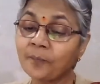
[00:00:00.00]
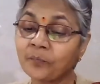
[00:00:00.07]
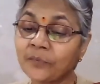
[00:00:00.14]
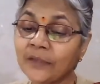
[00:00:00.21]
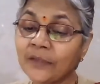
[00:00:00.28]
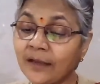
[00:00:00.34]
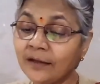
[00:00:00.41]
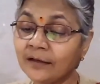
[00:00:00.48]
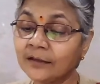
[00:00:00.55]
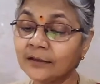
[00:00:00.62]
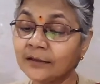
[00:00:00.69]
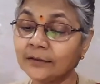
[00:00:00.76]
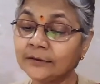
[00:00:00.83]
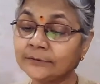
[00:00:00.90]

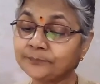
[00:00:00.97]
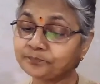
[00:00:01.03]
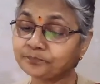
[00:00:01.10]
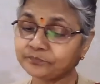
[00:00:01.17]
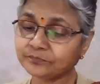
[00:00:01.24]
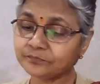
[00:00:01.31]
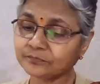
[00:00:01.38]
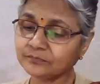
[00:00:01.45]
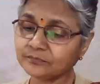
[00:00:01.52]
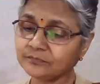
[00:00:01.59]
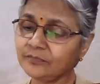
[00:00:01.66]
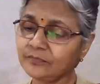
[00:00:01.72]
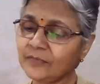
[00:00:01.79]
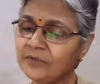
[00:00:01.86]
Then
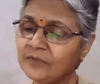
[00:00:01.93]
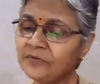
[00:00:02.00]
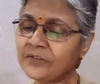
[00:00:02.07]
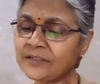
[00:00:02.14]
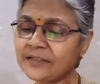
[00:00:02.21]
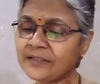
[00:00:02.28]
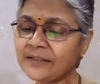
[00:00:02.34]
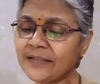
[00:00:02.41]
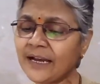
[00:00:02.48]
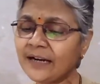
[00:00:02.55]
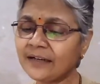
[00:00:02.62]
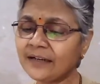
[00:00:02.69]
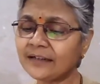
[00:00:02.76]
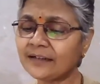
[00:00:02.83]
we see
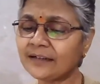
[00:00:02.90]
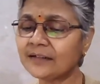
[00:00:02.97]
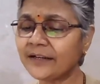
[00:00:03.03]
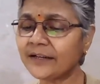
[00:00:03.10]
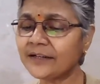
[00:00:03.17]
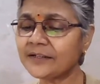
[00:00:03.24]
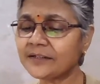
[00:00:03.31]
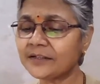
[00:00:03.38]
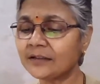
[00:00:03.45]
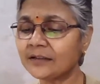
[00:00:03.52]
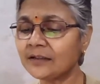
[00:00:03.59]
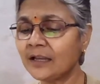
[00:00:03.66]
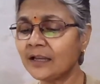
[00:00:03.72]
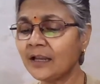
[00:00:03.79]
that it contains
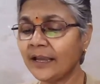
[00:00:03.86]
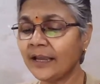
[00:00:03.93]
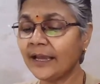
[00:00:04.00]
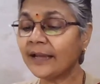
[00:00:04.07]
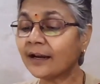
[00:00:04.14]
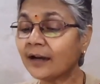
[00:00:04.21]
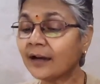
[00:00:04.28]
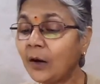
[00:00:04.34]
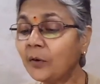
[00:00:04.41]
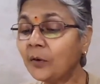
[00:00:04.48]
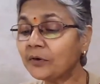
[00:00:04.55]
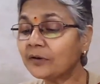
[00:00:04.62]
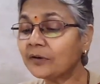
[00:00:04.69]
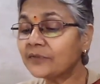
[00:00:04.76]
an
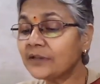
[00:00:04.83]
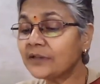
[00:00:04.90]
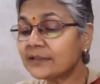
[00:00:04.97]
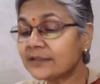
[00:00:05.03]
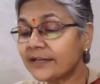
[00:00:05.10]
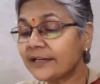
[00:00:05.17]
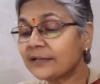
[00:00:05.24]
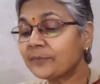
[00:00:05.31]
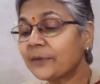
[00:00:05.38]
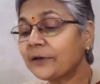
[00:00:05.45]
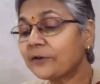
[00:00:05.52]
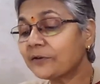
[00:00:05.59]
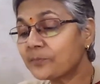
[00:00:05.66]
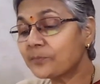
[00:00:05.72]
account of the
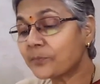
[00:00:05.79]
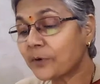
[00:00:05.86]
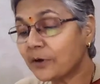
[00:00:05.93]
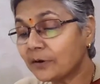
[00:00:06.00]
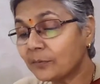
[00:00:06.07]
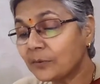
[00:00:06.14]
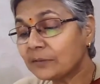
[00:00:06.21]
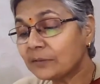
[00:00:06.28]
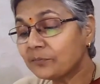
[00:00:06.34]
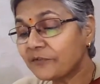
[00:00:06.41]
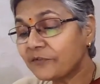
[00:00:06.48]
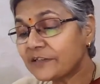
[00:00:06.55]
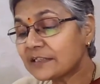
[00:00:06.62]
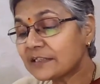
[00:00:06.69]
statement of problem
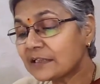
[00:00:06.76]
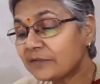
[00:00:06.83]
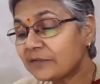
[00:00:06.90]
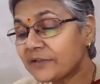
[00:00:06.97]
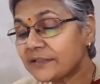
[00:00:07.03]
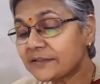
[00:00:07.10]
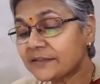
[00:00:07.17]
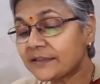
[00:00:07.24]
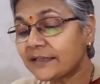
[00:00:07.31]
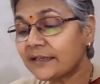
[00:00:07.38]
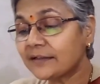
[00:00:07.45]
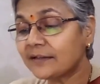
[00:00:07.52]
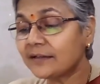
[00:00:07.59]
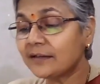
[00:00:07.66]
which is
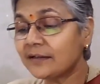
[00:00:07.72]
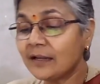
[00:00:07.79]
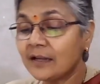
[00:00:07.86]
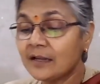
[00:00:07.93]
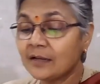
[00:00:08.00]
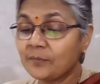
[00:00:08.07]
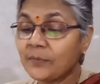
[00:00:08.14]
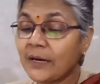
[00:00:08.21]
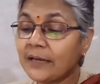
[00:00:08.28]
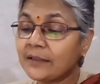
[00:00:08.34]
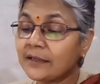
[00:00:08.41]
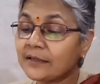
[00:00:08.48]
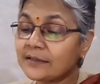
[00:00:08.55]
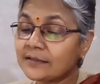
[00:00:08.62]
investigated by
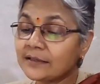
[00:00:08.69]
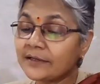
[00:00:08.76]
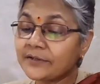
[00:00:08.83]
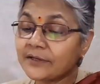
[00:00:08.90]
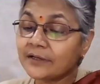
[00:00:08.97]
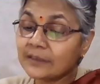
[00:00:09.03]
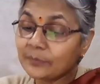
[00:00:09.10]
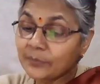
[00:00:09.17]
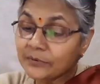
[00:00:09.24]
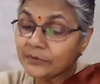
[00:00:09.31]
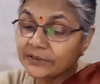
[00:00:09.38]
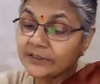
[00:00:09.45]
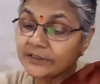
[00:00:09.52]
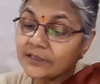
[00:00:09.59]
the researcher, the
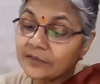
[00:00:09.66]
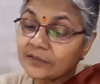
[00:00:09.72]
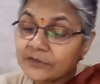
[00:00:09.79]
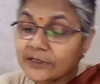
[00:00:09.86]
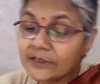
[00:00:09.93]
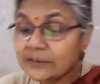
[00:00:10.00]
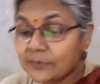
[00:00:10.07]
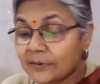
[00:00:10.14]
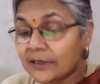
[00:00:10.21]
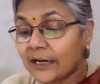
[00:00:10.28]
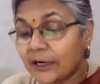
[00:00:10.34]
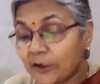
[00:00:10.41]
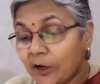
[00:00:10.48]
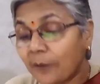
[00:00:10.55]
procedure which has been
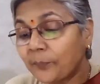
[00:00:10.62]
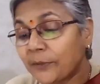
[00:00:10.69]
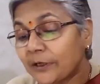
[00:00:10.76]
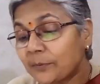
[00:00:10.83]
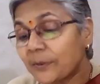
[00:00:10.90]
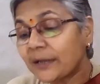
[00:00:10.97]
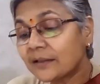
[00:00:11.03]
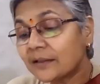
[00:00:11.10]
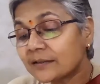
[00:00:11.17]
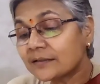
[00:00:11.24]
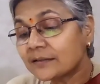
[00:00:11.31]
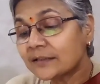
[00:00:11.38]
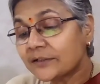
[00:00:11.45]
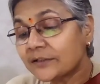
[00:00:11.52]
adopted by the
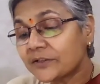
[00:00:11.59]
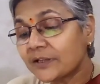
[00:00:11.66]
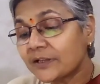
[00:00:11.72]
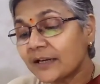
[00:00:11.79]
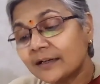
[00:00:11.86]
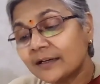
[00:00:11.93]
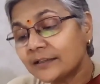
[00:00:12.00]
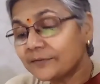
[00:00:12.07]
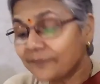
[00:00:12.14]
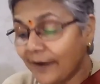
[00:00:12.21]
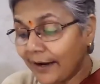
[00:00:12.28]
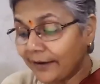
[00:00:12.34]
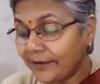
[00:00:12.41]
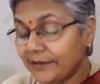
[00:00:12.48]
researcher, and the
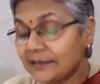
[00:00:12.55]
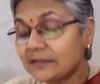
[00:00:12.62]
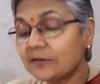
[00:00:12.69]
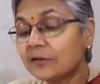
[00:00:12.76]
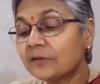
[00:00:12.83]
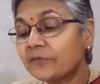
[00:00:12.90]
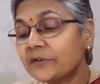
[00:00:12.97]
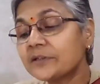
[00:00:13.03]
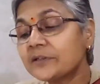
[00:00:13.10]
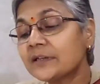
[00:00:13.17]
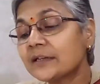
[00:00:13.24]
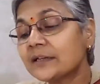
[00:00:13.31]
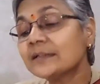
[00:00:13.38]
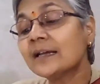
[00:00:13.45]
findings on which
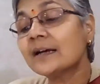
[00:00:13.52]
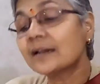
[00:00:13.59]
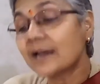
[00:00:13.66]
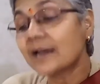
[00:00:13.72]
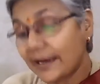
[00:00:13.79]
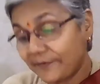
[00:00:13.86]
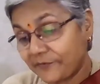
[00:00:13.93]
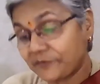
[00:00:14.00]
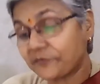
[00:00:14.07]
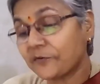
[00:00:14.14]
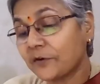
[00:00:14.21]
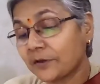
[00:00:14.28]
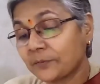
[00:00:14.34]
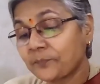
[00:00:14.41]
he has arrived
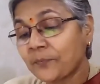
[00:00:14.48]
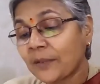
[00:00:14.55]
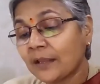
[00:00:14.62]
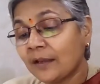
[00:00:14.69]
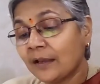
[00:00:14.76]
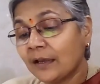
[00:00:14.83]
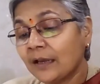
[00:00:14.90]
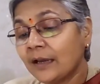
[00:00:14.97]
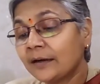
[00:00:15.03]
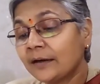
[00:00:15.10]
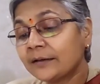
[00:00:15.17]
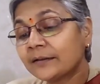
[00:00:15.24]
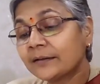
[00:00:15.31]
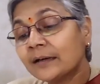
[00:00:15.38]
for.
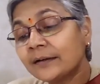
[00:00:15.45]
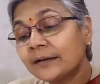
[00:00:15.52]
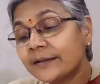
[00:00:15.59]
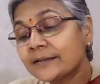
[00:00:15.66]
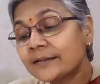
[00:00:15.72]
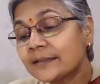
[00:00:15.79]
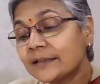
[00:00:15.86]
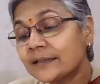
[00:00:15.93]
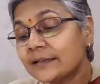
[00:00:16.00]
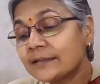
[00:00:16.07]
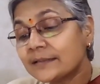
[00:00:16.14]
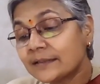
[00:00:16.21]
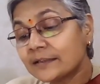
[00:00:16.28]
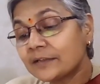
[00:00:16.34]
And it contains the
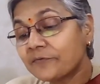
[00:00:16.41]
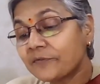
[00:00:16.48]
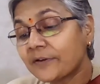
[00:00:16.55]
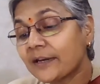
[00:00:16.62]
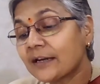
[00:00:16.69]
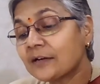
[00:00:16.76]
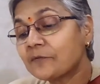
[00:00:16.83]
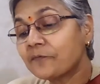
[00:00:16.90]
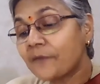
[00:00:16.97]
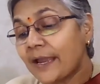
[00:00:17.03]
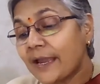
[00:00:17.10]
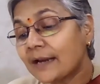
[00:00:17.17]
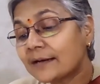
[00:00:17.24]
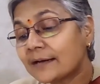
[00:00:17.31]
significant
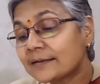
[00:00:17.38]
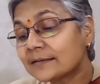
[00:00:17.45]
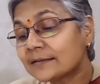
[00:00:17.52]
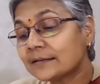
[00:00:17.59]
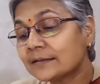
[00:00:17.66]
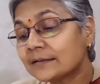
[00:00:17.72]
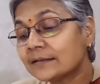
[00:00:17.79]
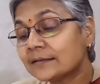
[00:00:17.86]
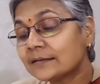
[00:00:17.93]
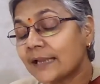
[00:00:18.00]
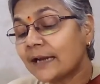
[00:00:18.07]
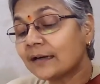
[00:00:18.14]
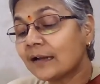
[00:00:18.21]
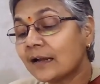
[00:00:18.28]
facts
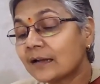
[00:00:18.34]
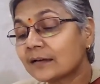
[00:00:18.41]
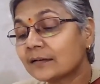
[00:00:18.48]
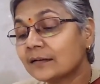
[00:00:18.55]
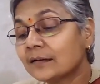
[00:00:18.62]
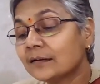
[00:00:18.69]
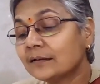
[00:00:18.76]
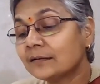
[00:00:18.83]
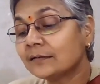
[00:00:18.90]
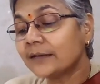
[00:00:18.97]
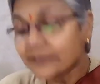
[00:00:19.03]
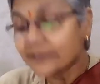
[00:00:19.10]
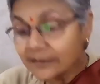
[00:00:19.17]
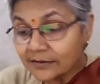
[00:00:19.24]
that are
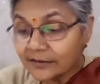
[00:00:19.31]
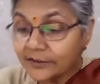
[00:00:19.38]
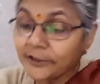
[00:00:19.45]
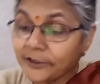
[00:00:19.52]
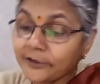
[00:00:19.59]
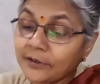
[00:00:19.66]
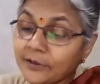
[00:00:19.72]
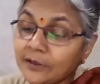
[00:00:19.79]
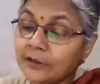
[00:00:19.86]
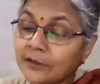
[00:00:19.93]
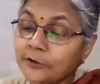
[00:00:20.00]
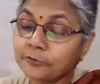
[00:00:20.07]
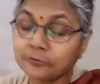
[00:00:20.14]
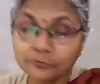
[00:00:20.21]
necessary
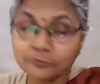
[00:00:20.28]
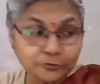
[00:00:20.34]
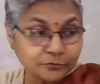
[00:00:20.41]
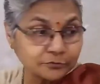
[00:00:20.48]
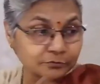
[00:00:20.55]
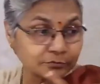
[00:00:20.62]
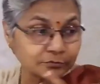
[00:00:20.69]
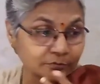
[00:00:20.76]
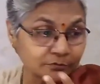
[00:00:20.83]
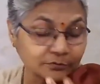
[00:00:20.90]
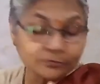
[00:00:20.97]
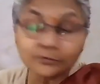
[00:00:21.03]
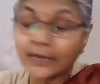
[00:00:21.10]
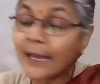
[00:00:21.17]

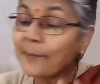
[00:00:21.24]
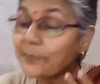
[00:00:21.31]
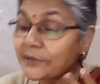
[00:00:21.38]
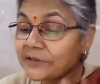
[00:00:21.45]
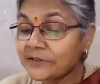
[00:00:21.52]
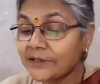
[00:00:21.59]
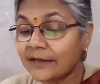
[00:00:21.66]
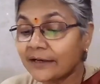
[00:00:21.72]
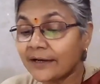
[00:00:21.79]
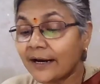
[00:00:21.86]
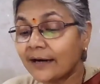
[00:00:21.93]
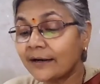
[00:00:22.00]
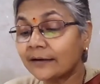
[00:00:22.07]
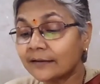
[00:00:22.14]
to appreciate
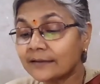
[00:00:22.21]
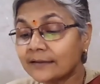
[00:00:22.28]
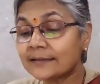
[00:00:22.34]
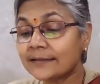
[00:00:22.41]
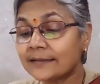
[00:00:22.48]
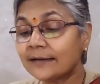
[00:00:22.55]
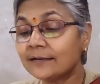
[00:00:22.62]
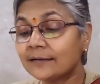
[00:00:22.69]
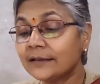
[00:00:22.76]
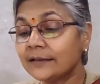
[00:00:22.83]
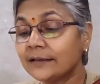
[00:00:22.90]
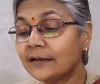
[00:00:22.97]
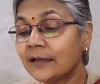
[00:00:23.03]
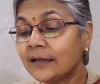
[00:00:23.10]
and understand
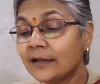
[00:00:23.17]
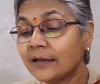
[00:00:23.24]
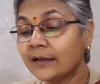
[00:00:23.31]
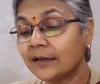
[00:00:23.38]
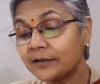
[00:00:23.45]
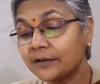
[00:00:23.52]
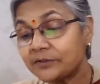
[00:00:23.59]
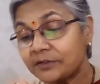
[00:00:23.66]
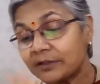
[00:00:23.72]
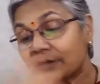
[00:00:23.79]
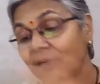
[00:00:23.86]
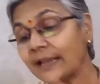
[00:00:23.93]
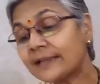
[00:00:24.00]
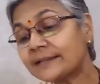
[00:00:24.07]
the
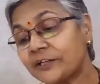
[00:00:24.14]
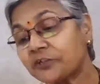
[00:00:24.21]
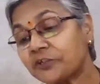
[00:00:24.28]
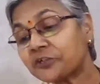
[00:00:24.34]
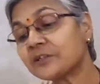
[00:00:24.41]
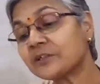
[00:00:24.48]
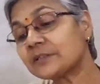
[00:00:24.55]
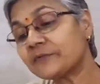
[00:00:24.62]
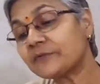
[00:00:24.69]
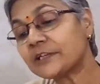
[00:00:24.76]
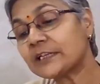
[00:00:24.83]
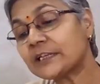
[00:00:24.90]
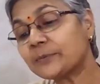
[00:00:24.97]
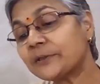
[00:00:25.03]
generalizations which
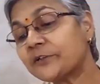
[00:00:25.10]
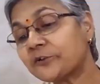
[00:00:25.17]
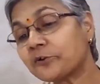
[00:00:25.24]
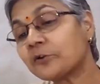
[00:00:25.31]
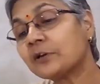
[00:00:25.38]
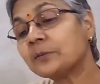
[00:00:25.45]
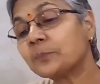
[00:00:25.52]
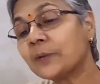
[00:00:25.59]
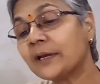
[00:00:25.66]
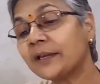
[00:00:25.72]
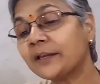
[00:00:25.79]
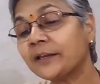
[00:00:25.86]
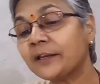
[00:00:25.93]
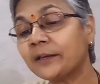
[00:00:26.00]
has been drawn
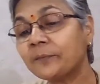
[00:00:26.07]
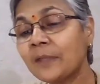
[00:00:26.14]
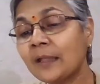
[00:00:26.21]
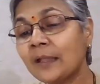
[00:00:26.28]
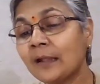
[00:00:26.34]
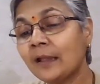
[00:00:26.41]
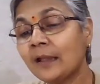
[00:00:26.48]
by him.